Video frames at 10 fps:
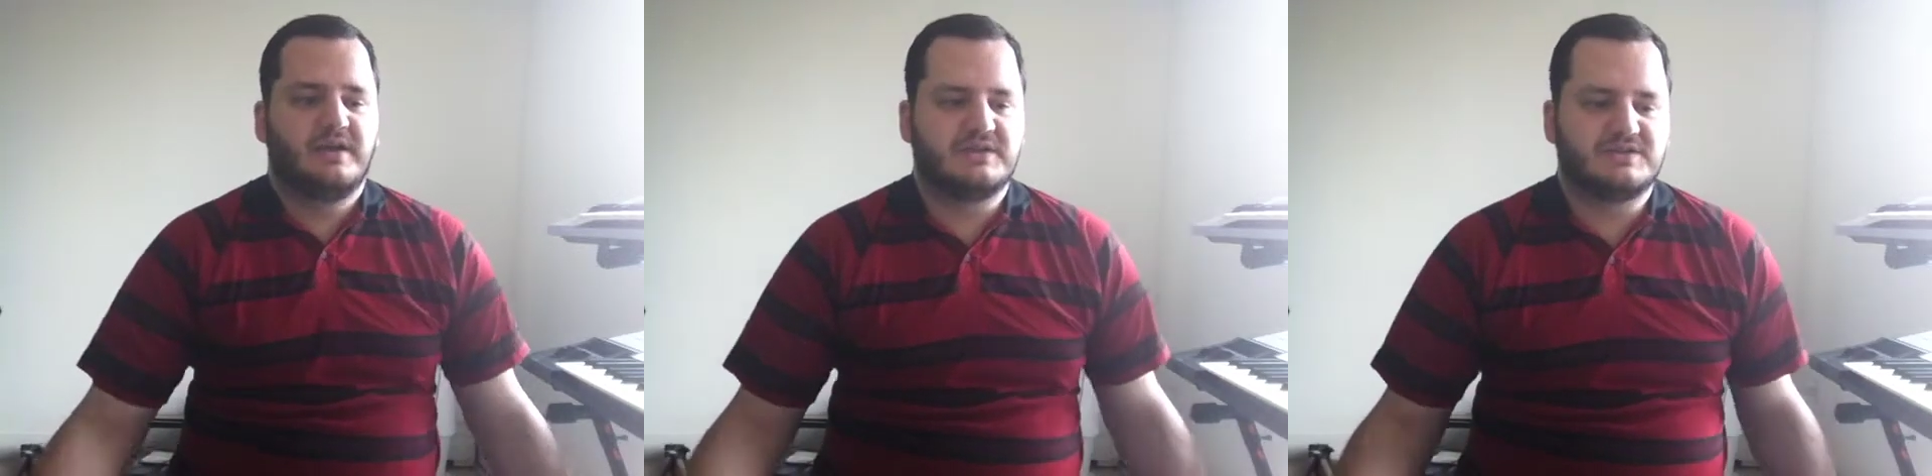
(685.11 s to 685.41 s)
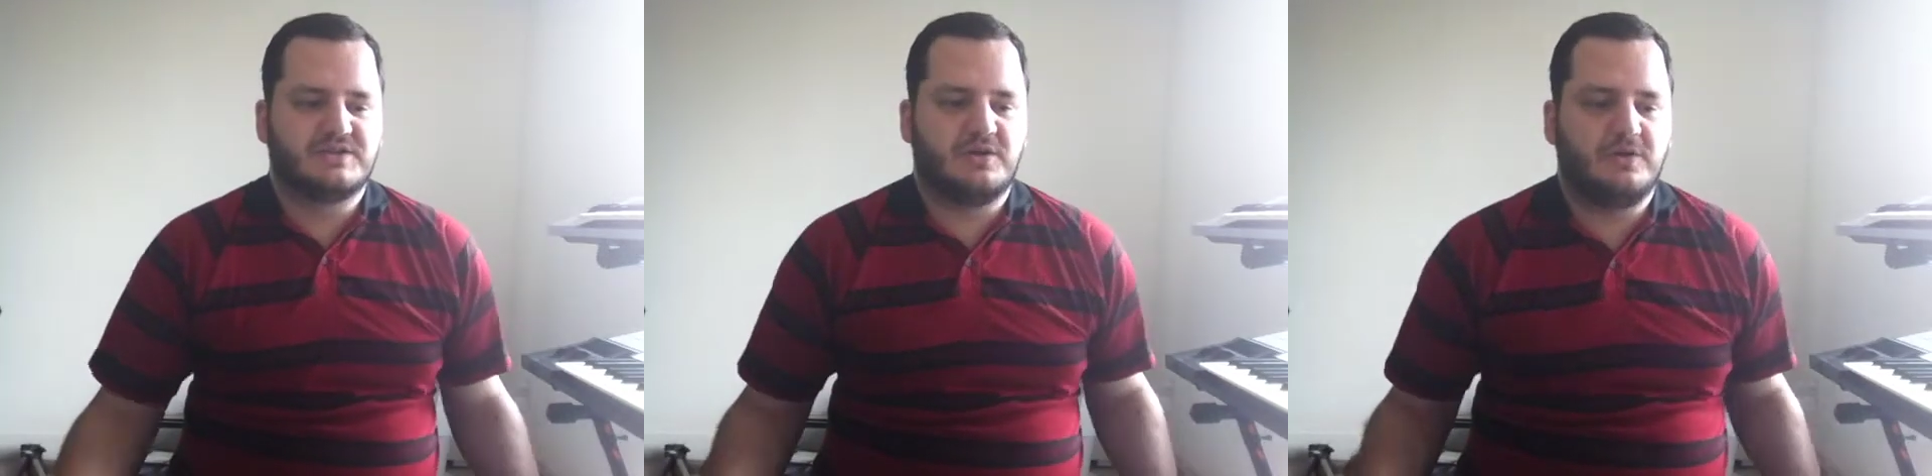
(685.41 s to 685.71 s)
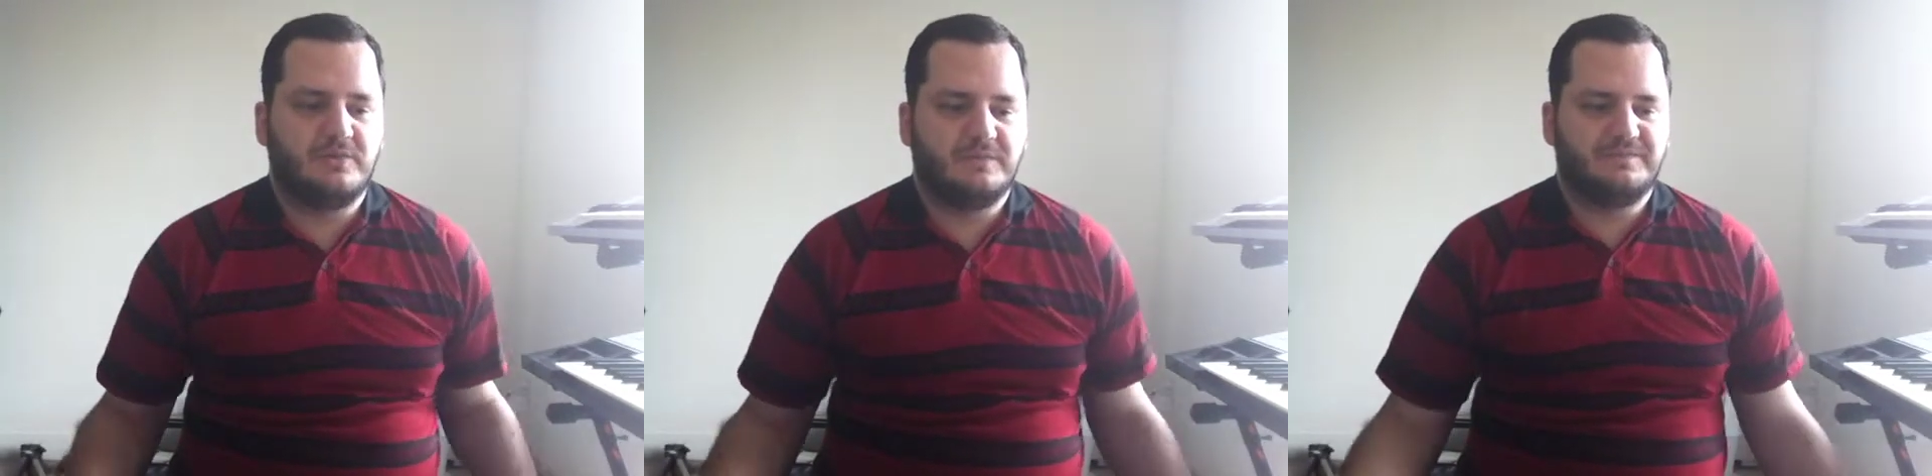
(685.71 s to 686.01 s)
And
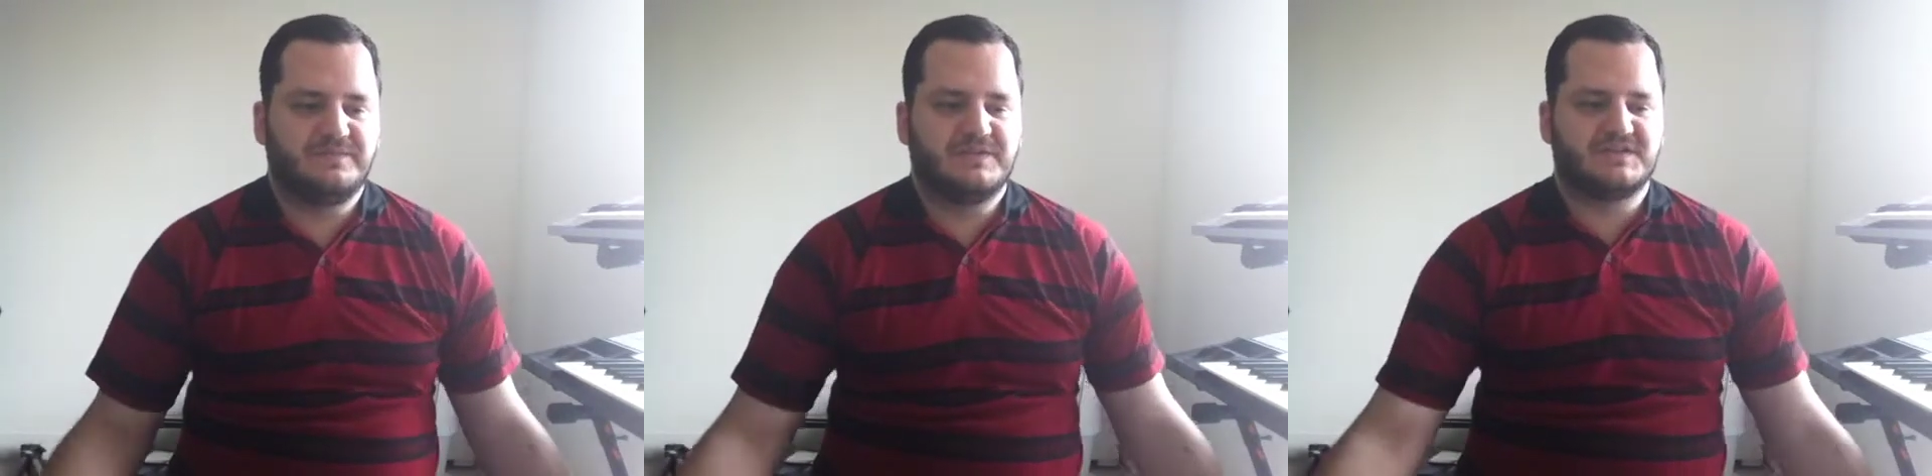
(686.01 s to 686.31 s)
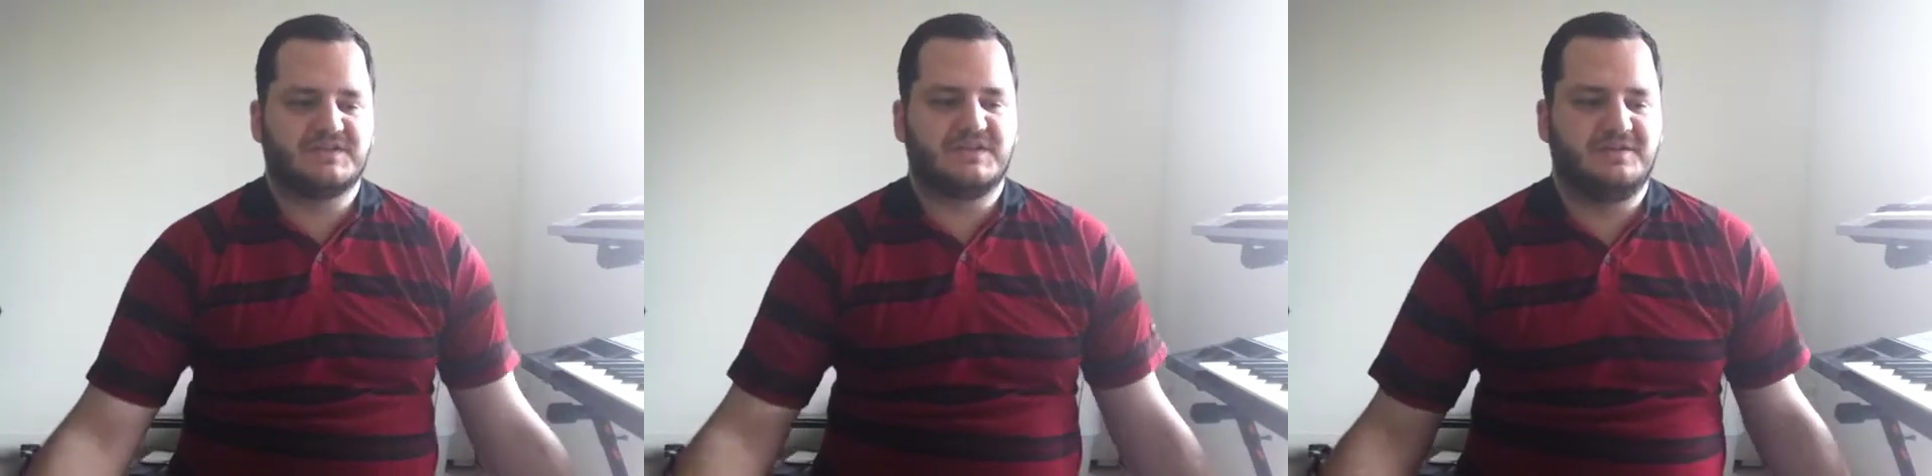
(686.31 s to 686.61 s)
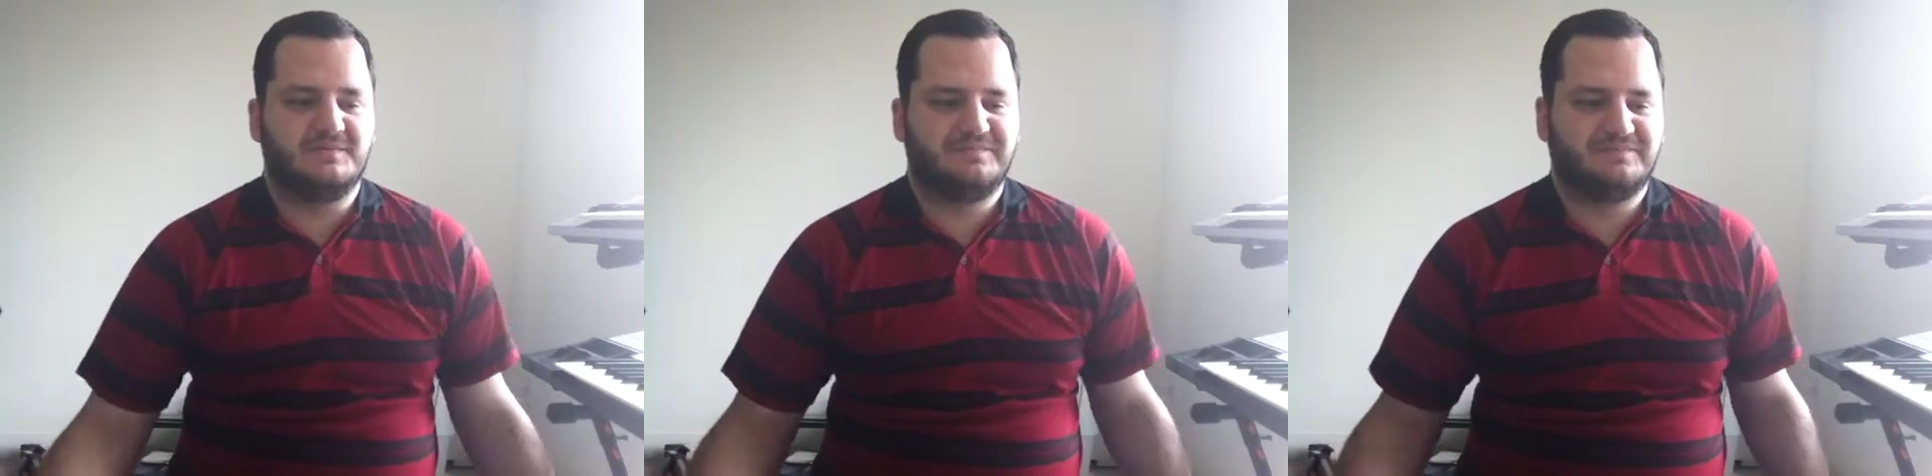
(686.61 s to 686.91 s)
so this is
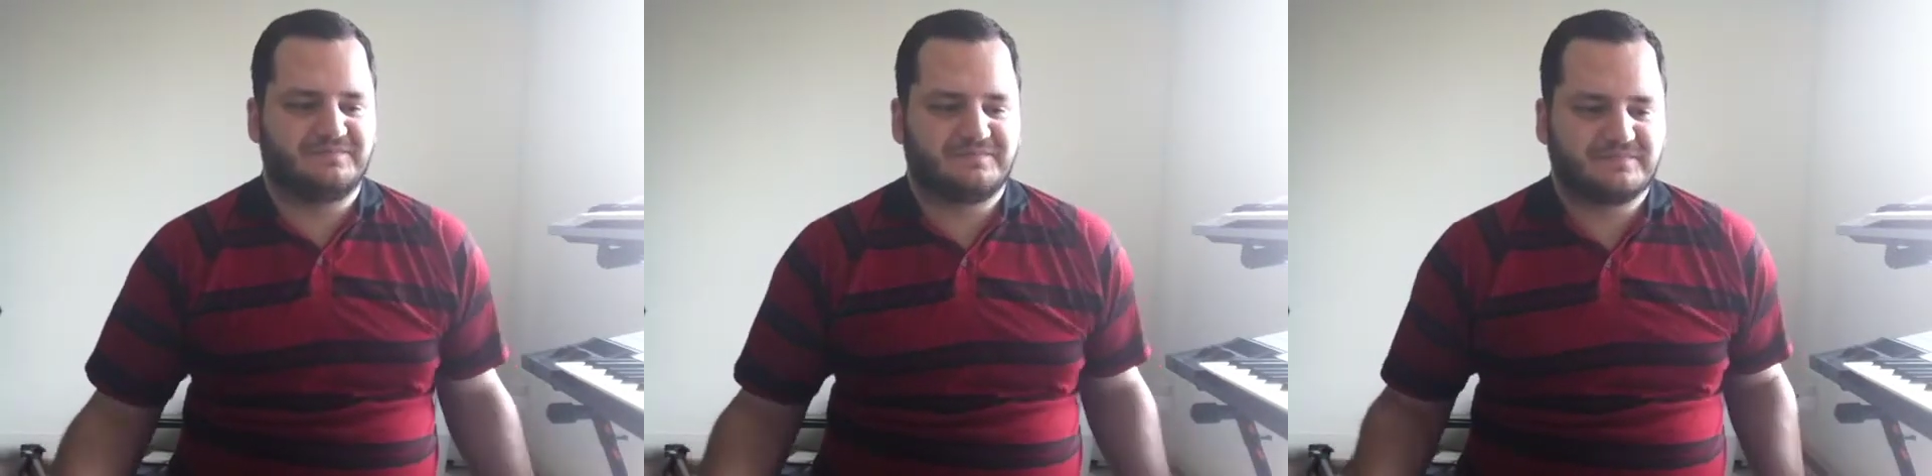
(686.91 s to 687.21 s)
him